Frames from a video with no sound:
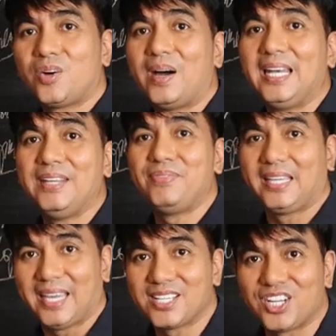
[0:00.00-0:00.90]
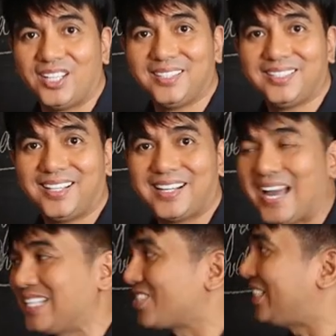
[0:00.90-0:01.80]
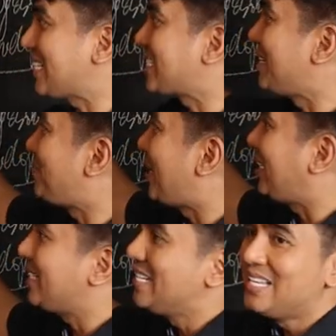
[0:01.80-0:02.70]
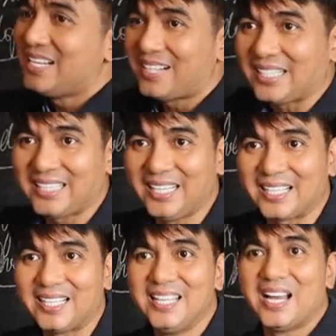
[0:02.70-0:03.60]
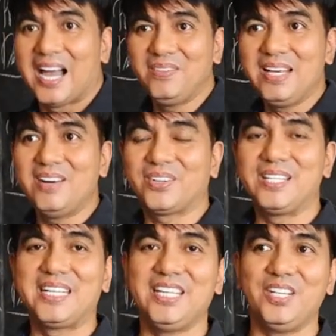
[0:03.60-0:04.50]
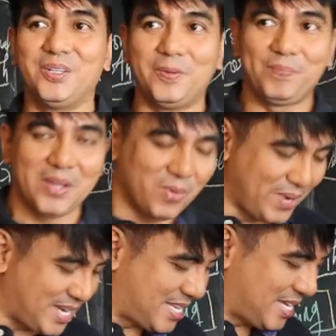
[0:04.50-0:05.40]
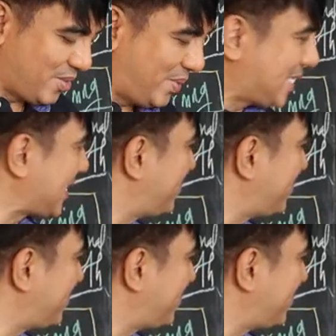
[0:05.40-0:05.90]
qualification. Alright, so that's the part right here. I will now continue with